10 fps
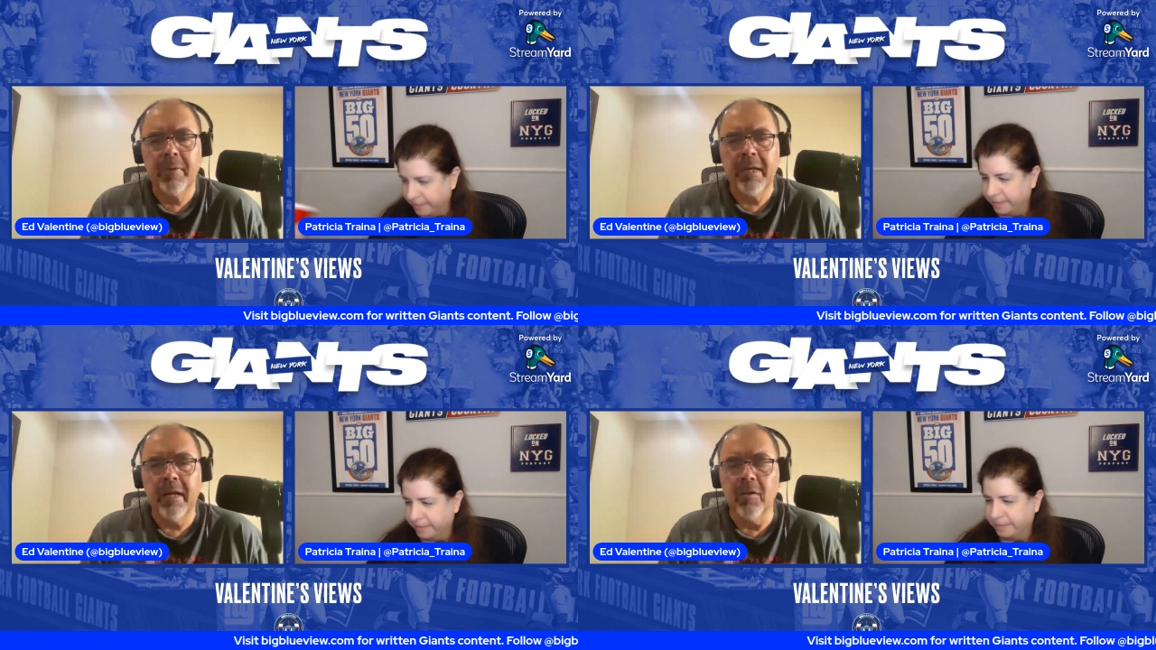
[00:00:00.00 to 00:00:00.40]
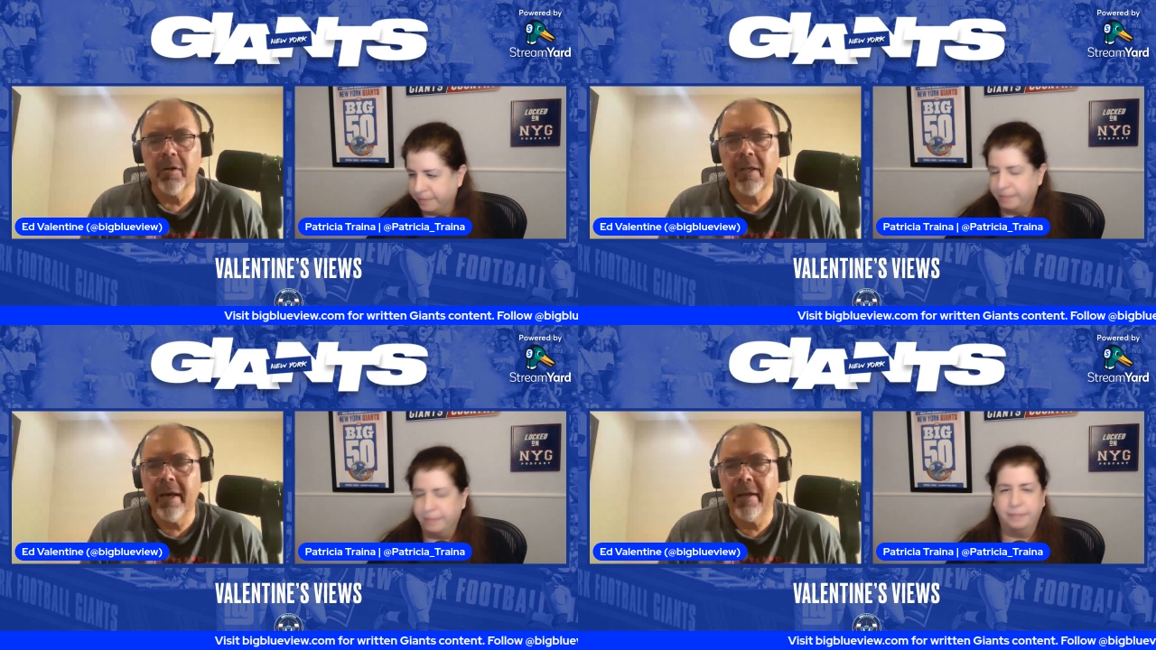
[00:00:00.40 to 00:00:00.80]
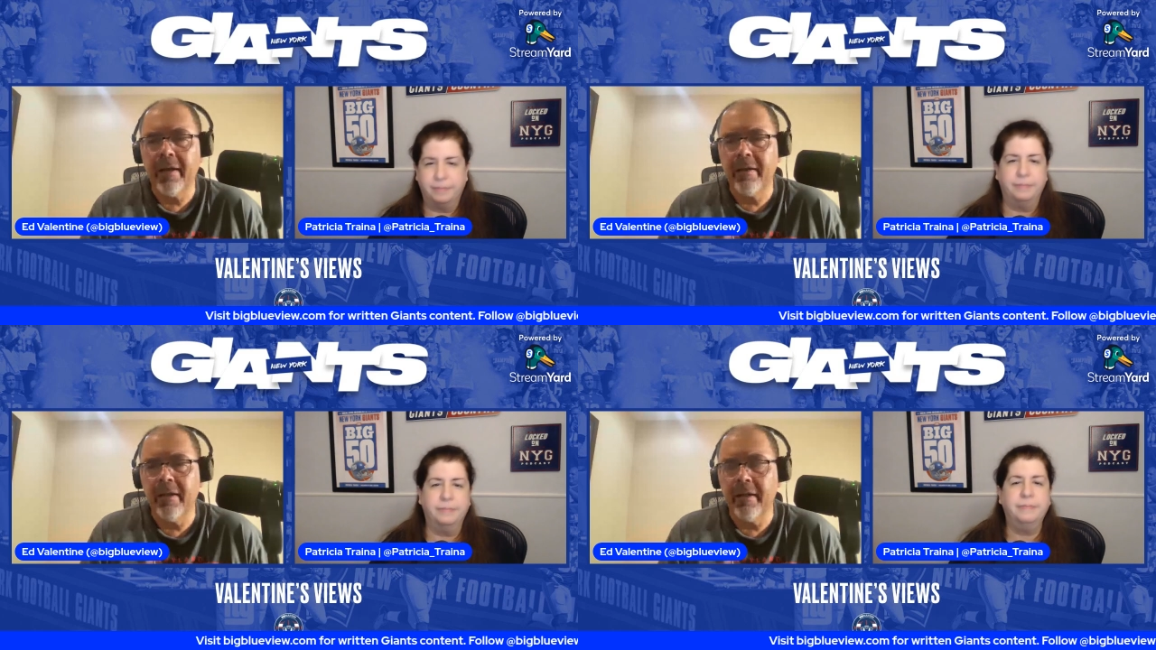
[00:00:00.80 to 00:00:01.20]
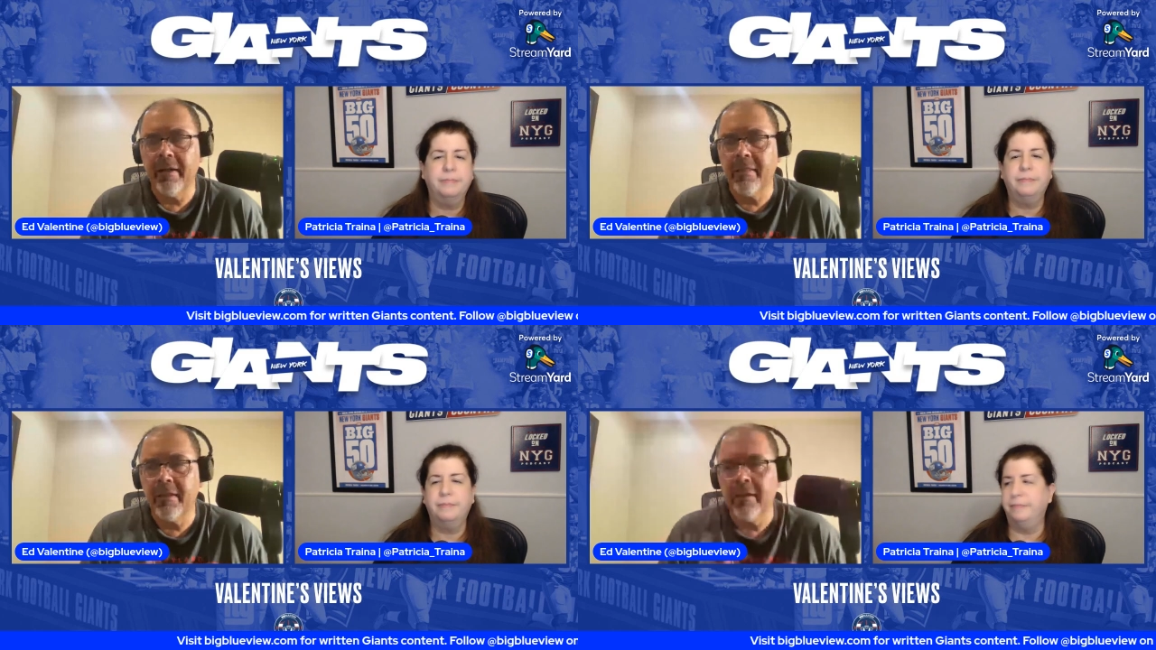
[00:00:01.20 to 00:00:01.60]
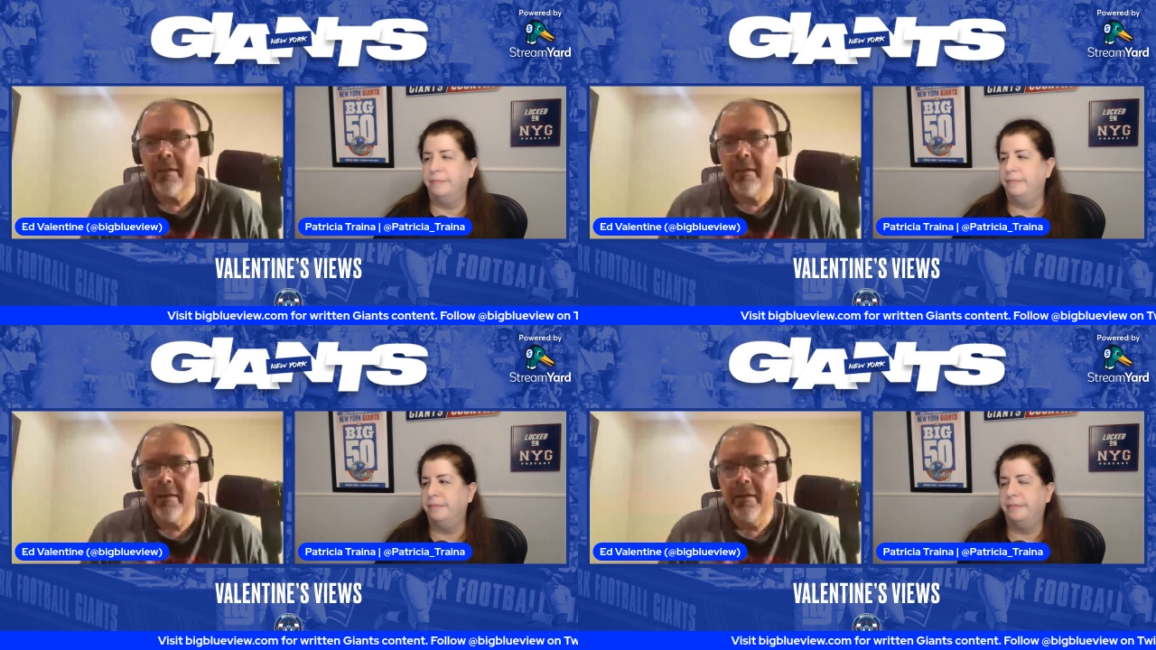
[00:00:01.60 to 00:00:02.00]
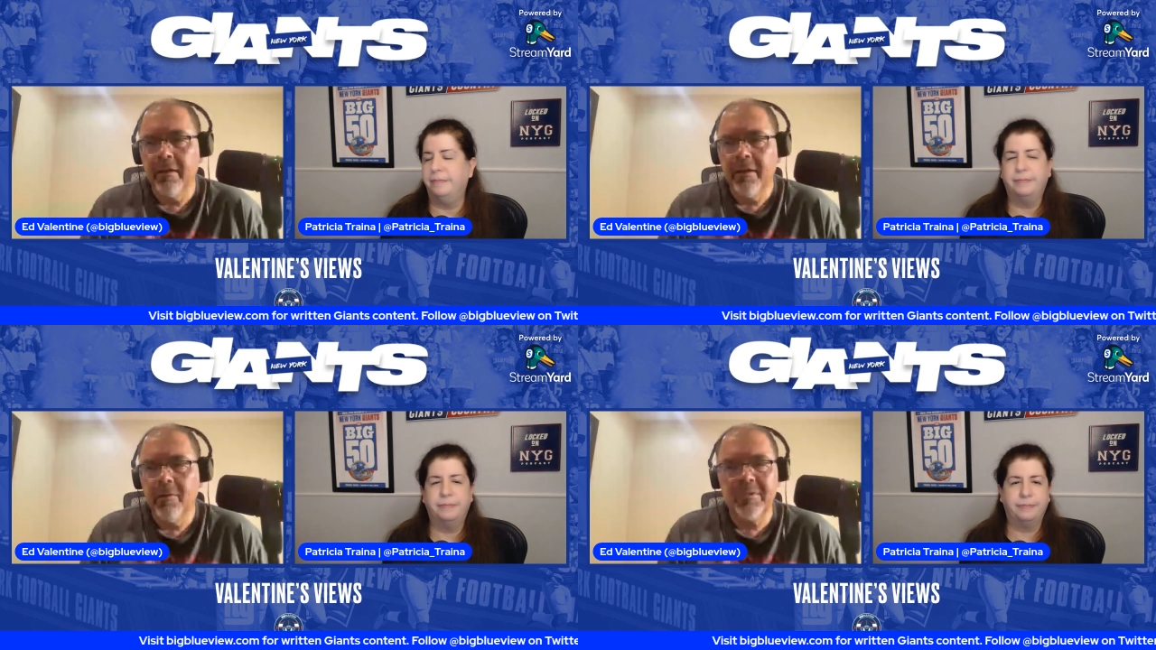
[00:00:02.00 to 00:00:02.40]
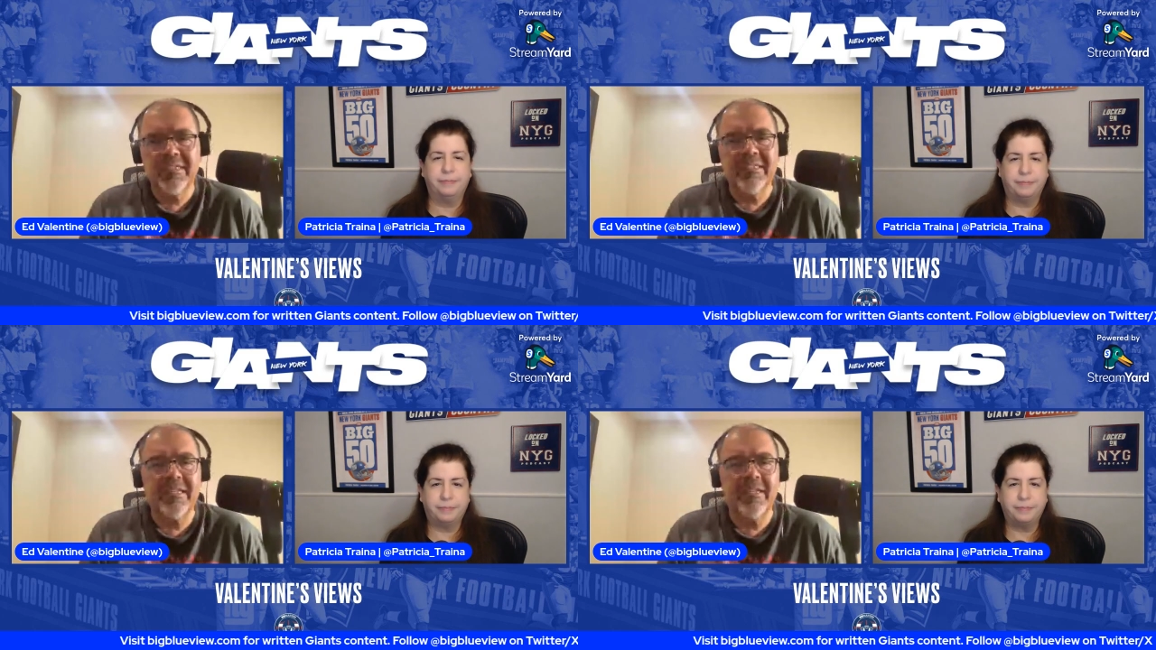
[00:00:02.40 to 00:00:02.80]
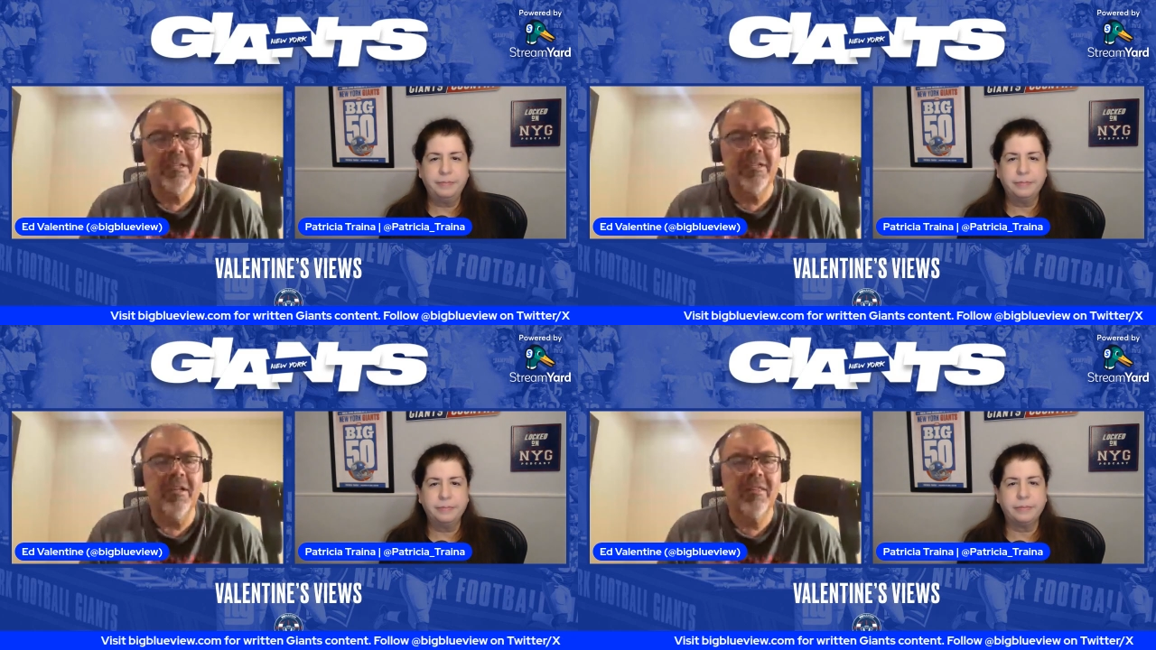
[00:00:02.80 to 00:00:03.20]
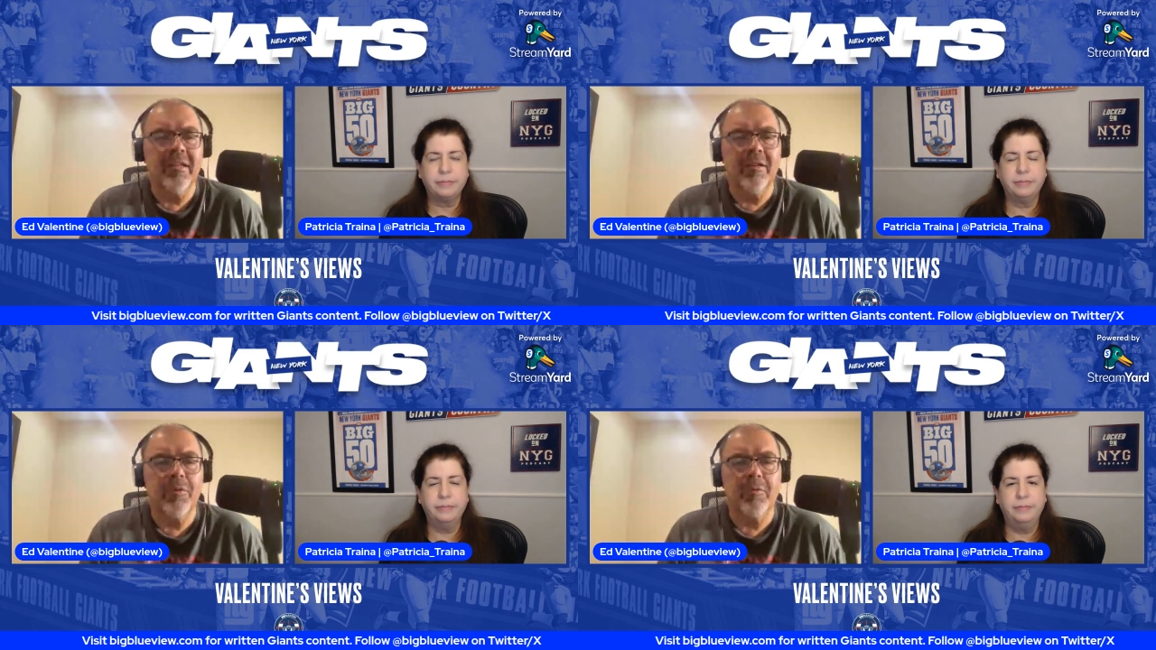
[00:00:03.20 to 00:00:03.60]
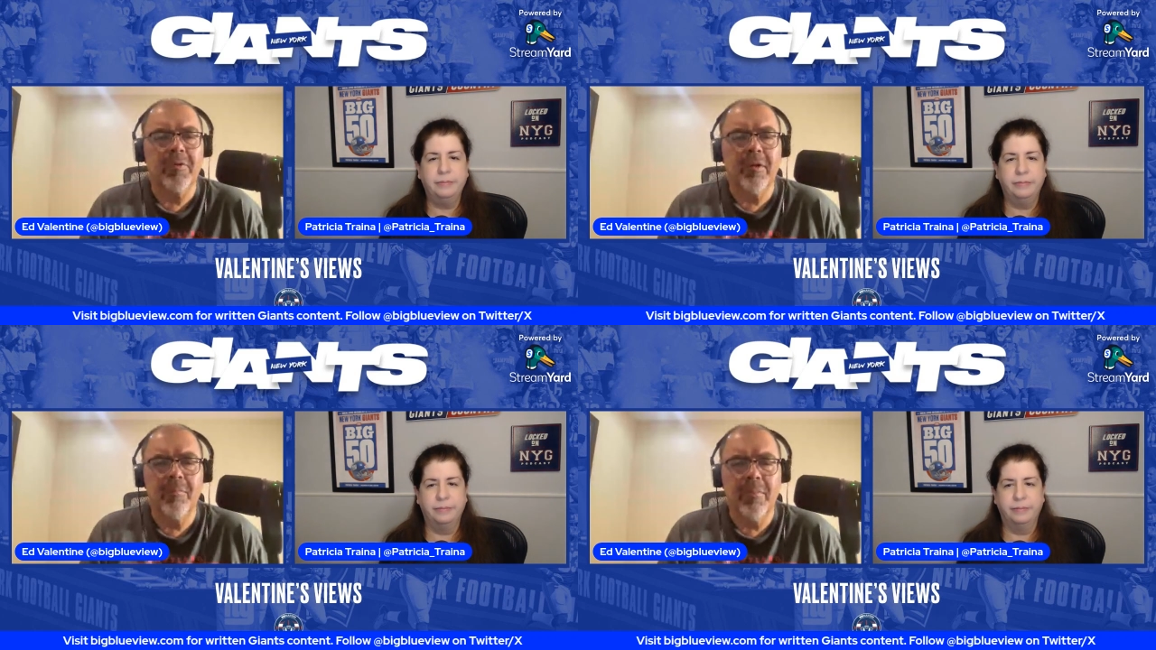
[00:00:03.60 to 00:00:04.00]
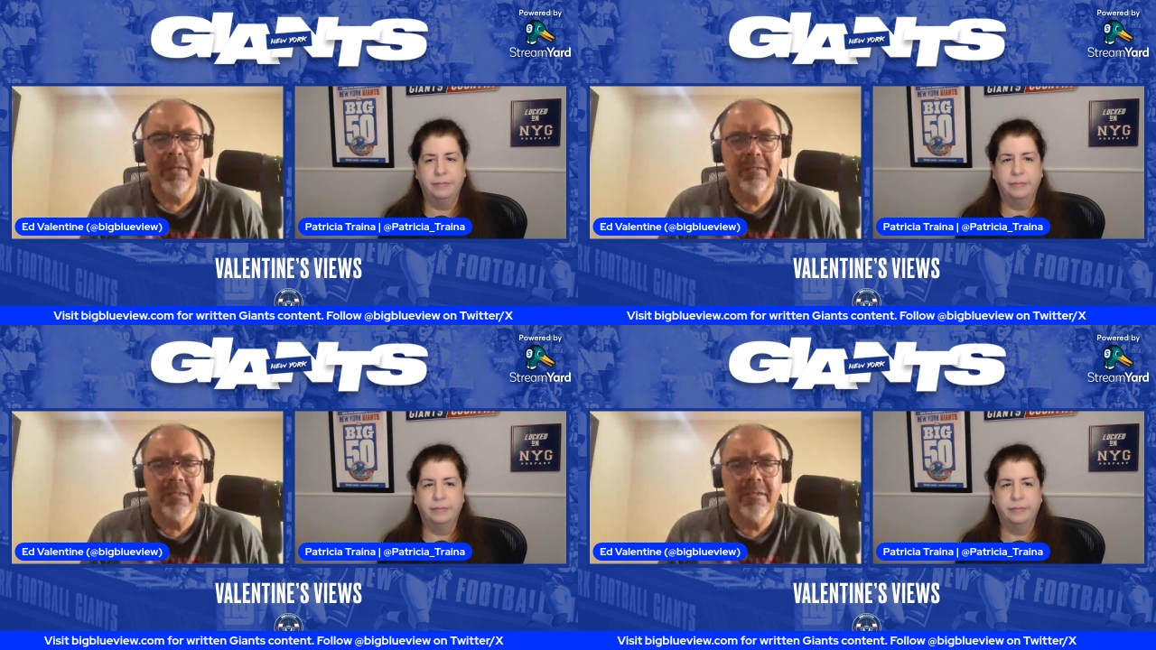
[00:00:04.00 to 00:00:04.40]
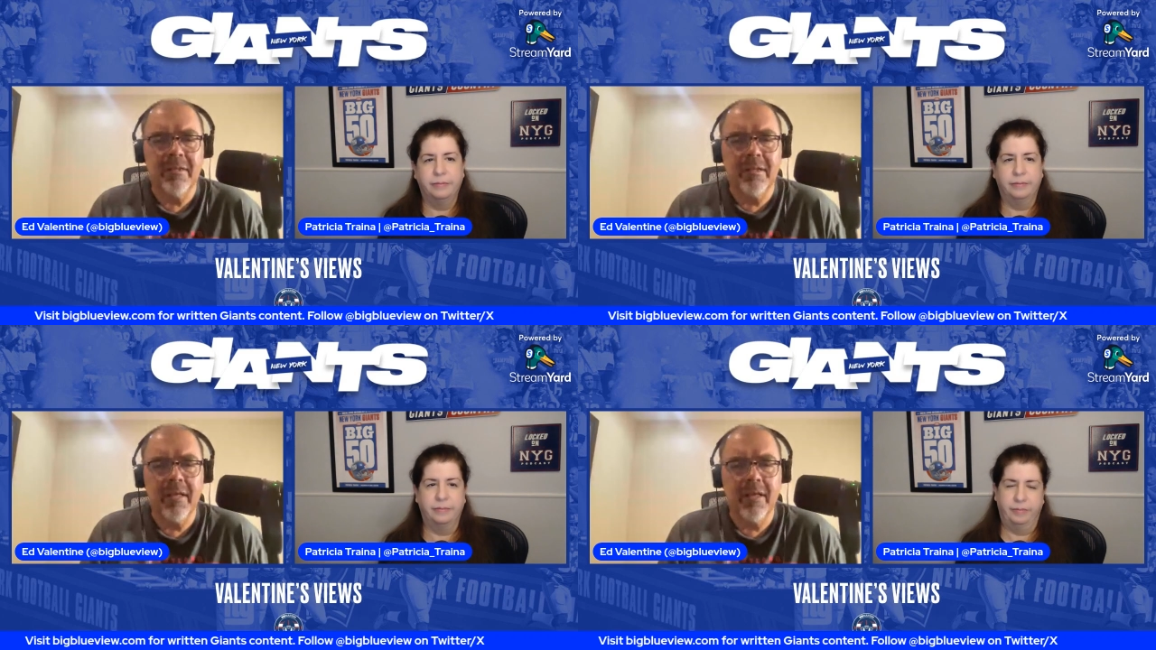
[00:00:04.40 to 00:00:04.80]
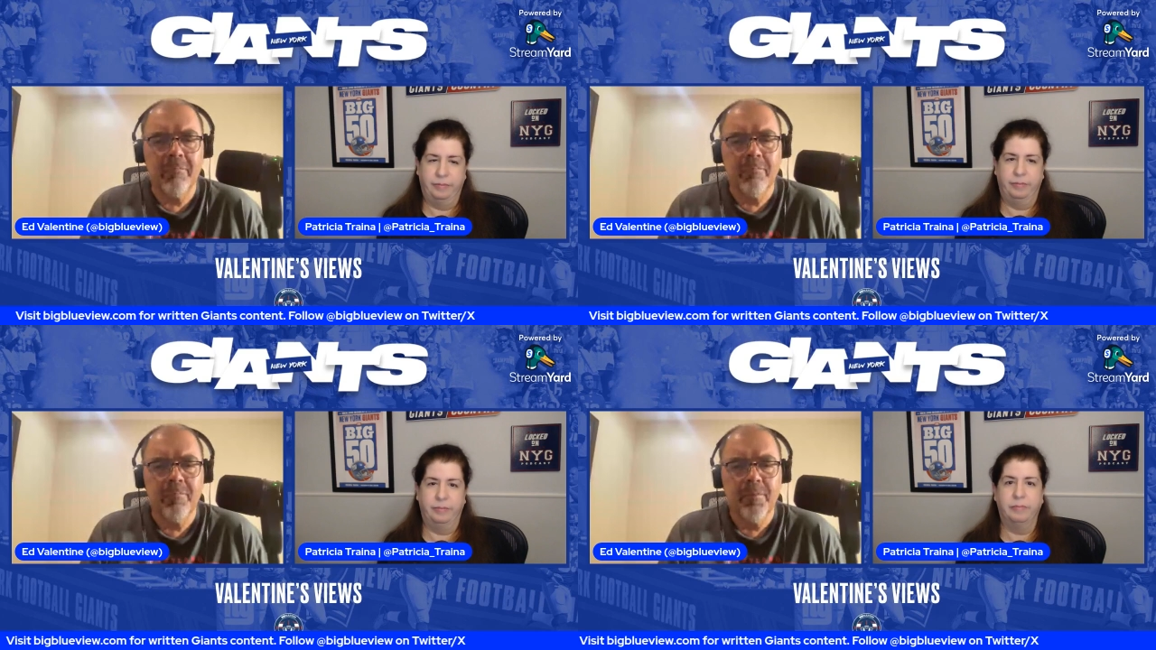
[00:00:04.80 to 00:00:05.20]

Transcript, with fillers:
Speaker 1: I mean, I look at it and I think it was 16 to nothing 13 minutes into the game.